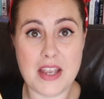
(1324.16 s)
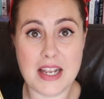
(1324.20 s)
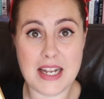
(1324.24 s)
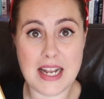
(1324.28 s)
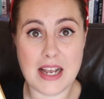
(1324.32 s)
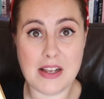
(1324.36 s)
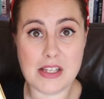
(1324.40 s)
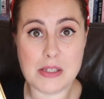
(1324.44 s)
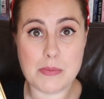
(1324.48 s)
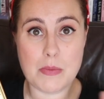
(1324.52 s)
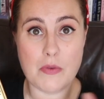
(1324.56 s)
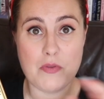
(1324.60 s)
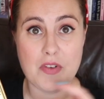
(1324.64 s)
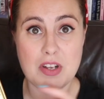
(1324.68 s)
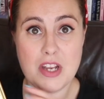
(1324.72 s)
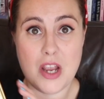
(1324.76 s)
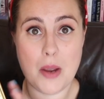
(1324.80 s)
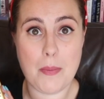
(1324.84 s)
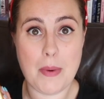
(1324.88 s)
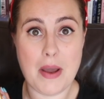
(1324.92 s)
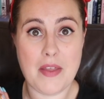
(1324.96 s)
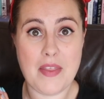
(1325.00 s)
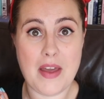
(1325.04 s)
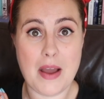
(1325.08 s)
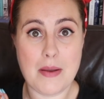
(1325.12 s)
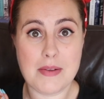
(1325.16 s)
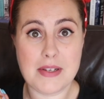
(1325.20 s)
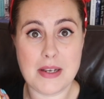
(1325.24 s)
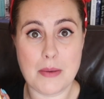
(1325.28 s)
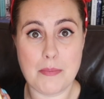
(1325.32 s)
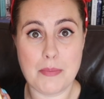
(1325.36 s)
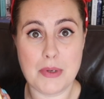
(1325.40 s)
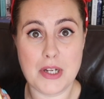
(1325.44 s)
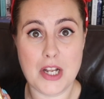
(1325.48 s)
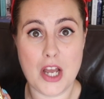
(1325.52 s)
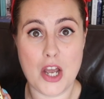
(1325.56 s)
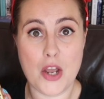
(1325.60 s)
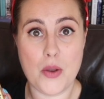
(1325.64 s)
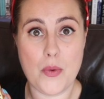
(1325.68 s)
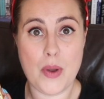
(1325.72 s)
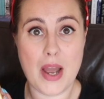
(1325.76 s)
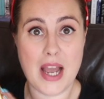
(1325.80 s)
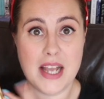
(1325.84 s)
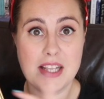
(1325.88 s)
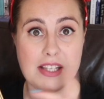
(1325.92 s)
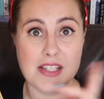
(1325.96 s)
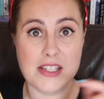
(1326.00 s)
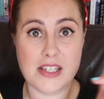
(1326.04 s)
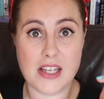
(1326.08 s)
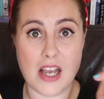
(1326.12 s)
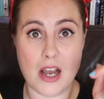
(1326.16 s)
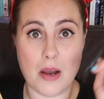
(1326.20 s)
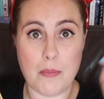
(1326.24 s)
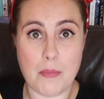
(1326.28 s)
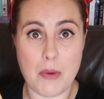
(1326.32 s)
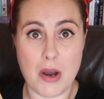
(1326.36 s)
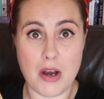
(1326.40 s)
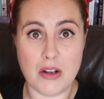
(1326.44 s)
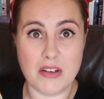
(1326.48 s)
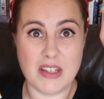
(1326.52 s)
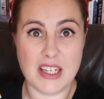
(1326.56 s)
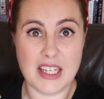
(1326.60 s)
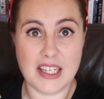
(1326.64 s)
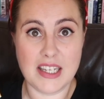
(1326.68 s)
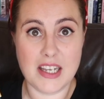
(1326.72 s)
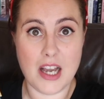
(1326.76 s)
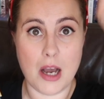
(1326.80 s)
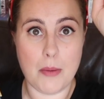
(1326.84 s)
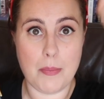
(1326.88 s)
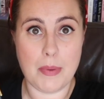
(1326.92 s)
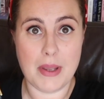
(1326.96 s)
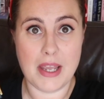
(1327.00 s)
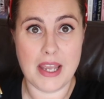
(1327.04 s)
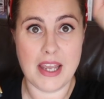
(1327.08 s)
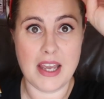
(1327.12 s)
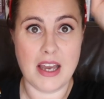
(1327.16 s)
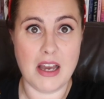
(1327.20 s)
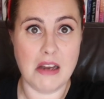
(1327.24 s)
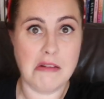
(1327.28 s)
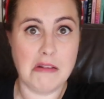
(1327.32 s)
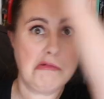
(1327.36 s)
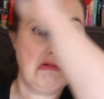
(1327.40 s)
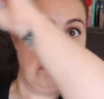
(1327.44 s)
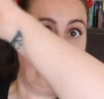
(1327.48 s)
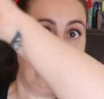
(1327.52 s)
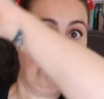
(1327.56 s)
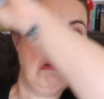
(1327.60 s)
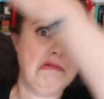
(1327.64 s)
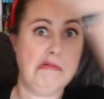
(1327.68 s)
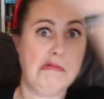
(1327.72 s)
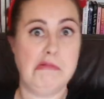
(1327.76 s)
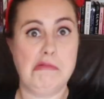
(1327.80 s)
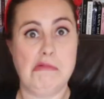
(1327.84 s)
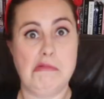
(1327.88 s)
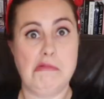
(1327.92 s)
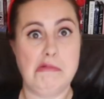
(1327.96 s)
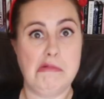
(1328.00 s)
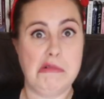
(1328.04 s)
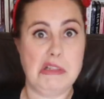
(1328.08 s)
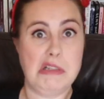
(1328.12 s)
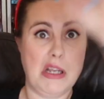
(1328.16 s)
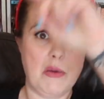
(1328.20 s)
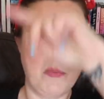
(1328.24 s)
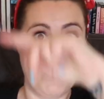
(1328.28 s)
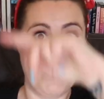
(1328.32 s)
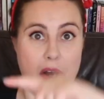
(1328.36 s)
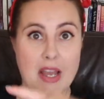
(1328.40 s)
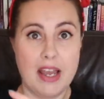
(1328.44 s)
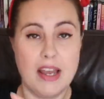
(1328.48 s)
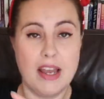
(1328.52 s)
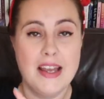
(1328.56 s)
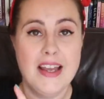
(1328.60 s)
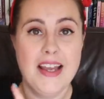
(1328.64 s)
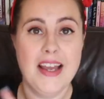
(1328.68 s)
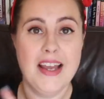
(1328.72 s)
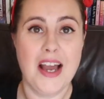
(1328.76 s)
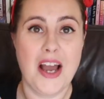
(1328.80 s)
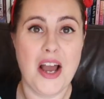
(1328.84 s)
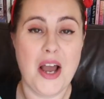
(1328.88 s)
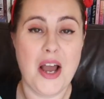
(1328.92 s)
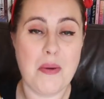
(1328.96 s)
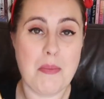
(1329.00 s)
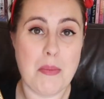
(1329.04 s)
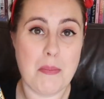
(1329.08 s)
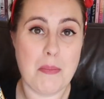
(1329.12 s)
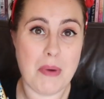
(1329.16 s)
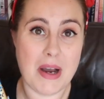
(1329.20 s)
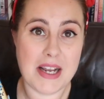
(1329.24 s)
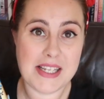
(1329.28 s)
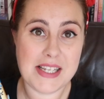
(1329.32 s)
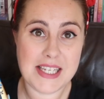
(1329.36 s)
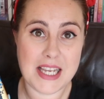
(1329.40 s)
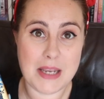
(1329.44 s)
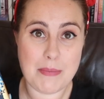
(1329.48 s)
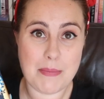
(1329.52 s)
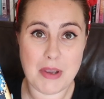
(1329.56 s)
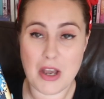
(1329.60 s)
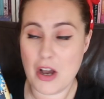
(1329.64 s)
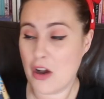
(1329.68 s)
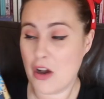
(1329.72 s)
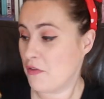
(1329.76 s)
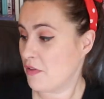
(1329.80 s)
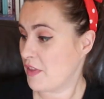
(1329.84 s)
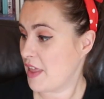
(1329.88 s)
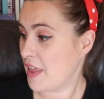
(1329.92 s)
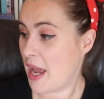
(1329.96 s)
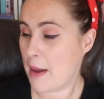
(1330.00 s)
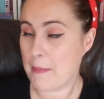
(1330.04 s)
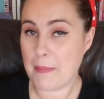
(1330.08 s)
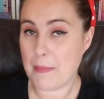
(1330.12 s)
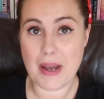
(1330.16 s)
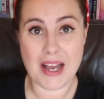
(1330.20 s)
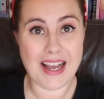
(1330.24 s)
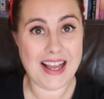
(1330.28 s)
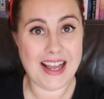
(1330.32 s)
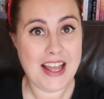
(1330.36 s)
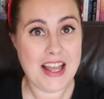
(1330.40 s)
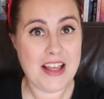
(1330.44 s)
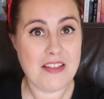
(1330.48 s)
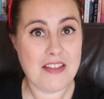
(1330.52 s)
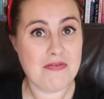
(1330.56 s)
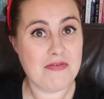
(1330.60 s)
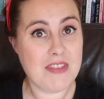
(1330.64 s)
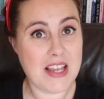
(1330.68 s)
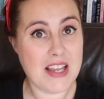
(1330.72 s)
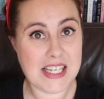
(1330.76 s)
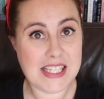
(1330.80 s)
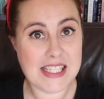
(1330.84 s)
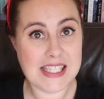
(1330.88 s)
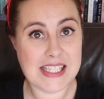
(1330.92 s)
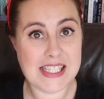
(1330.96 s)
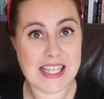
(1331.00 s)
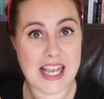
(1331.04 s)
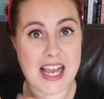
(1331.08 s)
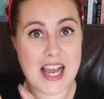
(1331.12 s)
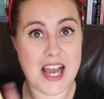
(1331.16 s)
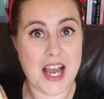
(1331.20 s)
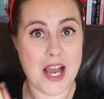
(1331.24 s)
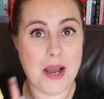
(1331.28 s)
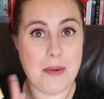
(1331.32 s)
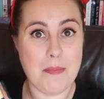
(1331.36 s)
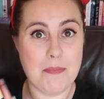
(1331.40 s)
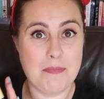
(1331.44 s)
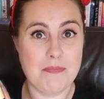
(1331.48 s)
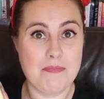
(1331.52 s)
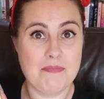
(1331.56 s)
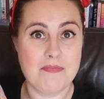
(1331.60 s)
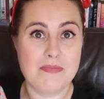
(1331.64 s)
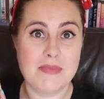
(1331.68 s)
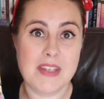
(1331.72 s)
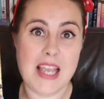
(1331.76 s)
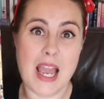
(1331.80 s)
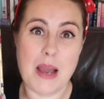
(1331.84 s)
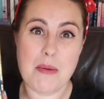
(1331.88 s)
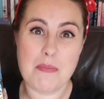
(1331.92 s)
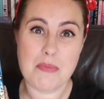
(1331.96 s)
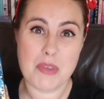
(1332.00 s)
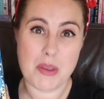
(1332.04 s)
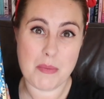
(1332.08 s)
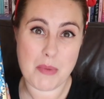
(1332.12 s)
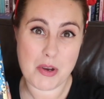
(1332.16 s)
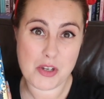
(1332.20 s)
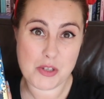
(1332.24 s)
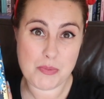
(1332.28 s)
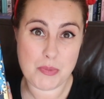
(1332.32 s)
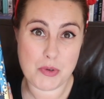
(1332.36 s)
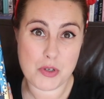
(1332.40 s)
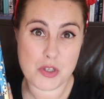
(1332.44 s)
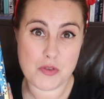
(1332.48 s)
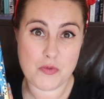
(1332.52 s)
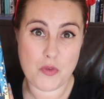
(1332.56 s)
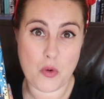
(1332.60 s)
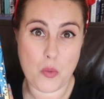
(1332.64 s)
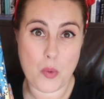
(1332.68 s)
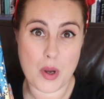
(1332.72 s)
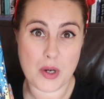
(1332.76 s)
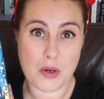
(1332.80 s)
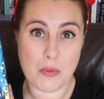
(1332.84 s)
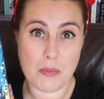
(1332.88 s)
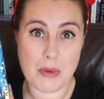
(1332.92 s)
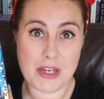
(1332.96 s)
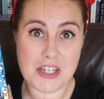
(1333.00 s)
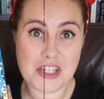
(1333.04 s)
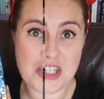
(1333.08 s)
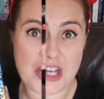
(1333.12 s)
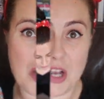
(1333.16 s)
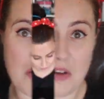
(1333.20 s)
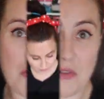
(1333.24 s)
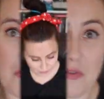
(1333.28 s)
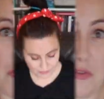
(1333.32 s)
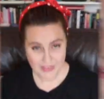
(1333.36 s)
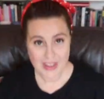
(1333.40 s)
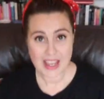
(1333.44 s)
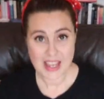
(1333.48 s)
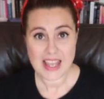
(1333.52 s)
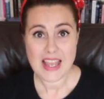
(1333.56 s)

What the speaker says: the announcement video about that down below, and I'll link up here somewhere my TBR for that. But this, the most beautiful one on my shelf.